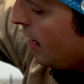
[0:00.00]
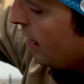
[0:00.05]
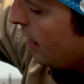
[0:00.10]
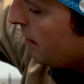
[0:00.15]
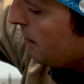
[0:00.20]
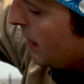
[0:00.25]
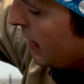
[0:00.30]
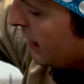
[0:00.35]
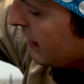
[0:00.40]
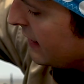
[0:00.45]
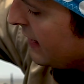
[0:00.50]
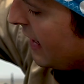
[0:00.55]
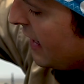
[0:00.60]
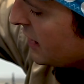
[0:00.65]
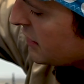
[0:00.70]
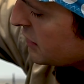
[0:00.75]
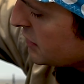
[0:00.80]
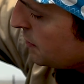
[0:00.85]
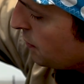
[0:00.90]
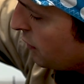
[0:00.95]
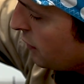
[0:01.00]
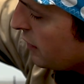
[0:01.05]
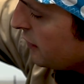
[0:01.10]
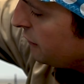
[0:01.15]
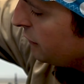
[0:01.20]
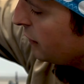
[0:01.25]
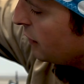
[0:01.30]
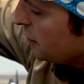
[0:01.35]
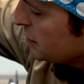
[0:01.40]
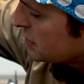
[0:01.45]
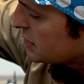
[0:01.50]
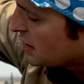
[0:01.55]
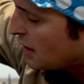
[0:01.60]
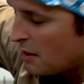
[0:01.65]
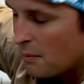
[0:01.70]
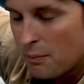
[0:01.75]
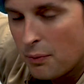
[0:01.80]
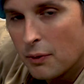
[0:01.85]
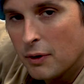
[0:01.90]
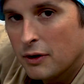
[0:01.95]
Uh, my gas pre-flow is
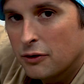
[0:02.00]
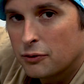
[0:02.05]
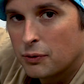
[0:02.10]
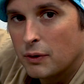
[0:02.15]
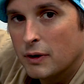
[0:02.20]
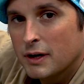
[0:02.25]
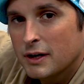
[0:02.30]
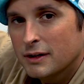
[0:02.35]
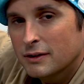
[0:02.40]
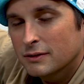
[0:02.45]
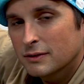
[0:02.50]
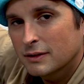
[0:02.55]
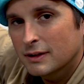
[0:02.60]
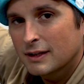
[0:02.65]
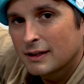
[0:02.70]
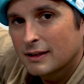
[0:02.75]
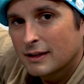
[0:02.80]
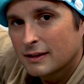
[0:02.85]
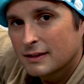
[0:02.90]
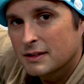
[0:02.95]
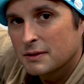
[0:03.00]
set on 0.3.